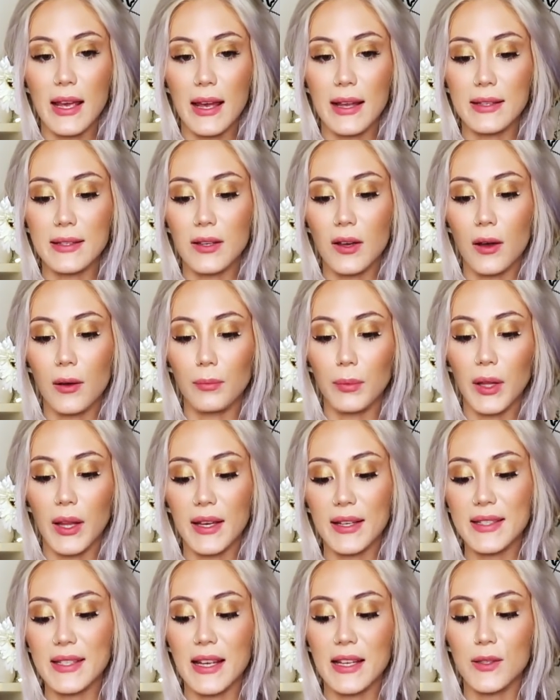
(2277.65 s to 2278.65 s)
as
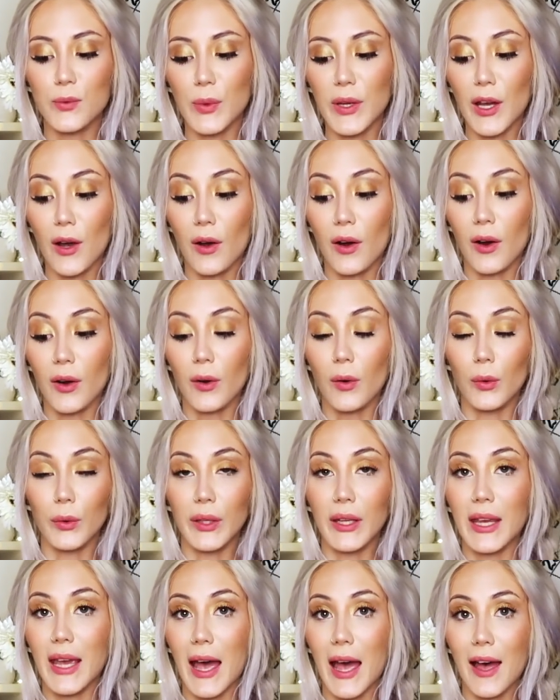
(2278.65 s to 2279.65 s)
complex as we are,
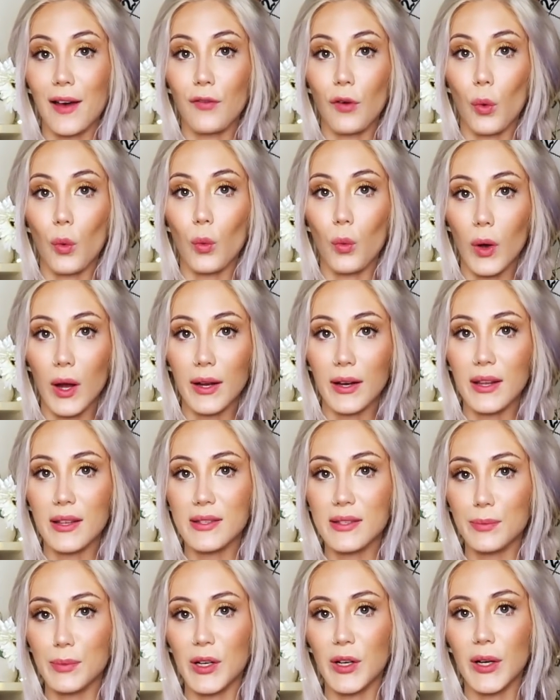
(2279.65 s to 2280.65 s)
only have one
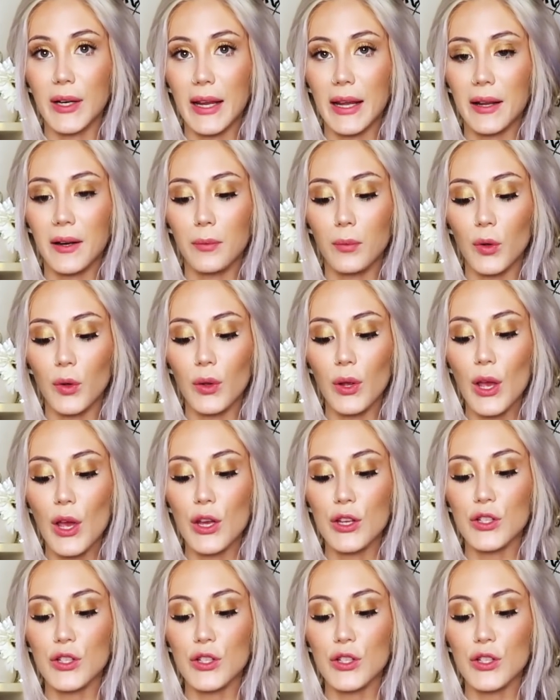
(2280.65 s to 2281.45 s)
spirit animal.